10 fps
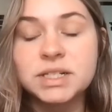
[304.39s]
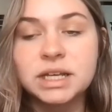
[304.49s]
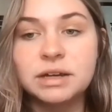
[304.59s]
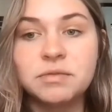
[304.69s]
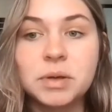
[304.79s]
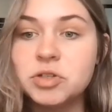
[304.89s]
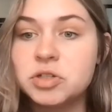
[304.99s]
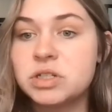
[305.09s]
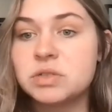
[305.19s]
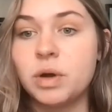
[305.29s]
saved, maybe you
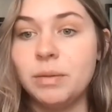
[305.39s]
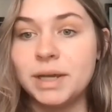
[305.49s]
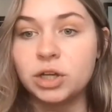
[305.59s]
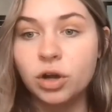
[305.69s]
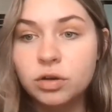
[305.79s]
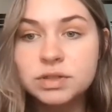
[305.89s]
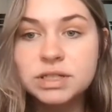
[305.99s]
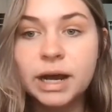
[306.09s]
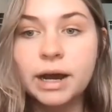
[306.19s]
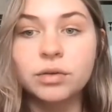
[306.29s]
just want to make your own
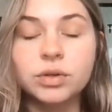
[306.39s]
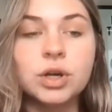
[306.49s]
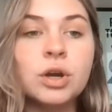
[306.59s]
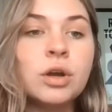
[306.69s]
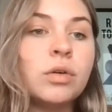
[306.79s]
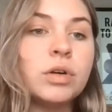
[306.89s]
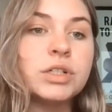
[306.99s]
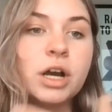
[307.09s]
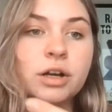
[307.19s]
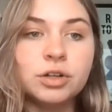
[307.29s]
sound or
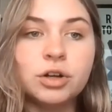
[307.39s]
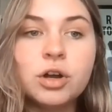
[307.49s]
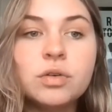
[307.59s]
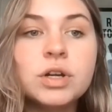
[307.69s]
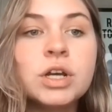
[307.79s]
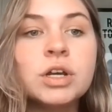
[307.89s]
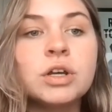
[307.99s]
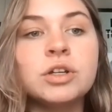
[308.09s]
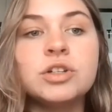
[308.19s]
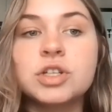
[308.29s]
talk on your own,
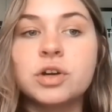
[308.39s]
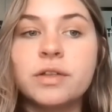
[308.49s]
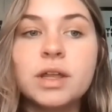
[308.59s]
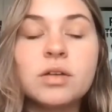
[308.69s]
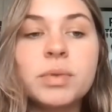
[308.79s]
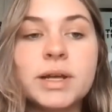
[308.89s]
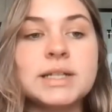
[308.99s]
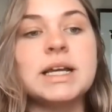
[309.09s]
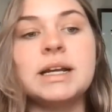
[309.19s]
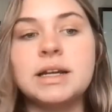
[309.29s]
you just go to that little
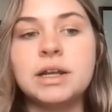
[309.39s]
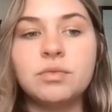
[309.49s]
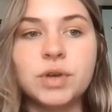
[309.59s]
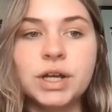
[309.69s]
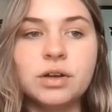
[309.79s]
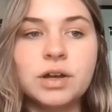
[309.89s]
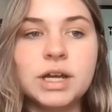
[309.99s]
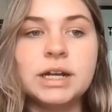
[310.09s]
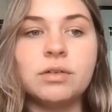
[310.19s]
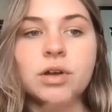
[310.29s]
plus sign and hit reel,
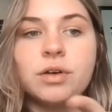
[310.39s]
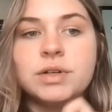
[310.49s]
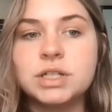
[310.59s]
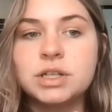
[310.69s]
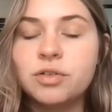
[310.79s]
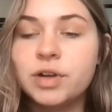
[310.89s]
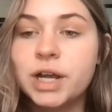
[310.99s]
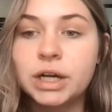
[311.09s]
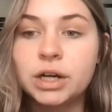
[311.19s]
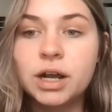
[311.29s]
and it'll go into the
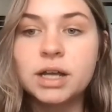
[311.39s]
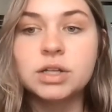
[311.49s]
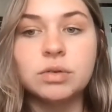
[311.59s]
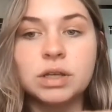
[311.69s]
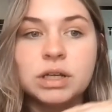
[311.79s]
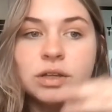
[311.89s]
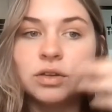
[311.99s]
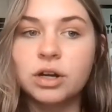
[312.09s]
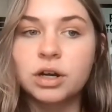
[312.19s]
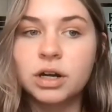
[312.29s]
creator, and you can
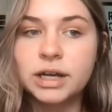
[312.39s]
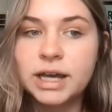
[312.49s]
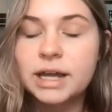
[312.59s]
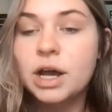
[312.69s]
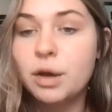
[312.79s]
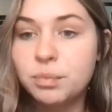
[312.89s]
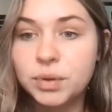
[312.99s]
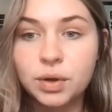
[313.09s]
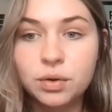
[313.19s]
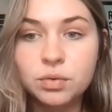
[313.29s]
either, again,
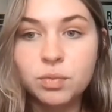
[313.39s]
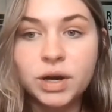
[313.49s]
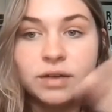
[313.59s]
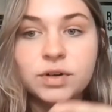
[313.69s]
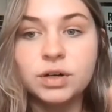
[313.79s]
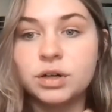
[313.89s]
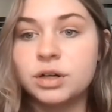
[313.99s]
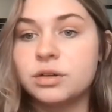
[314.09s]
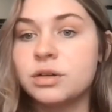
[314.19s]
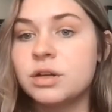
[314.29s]
upload
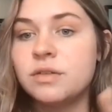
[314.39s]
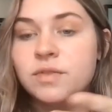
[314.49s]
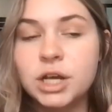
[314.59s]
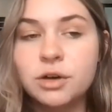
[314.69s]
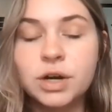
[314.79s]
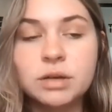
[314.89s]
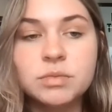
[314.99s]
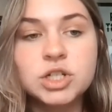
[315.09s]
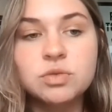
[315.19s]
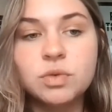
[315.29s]
whatever video or
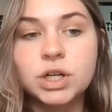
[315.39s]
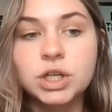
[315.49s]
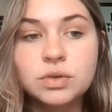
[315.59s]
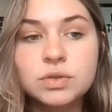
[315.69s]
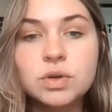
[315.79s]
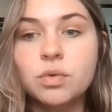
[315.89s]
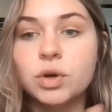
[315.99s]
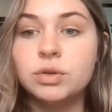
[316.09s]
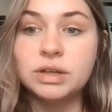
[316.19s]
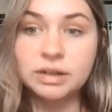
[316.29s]
image you want to use, or
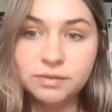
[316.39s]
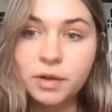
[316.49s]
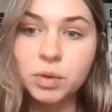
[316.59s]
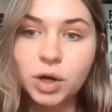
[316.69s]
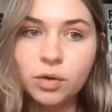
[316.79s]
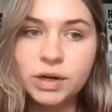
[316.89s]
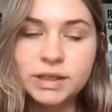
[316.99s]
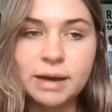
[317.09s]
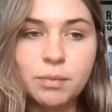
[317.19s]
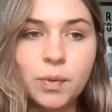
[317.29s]
you can film your own at
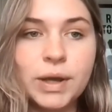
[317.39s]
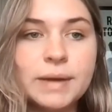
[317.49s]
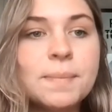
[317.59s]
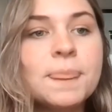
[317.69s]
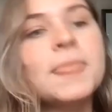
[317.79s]
that point.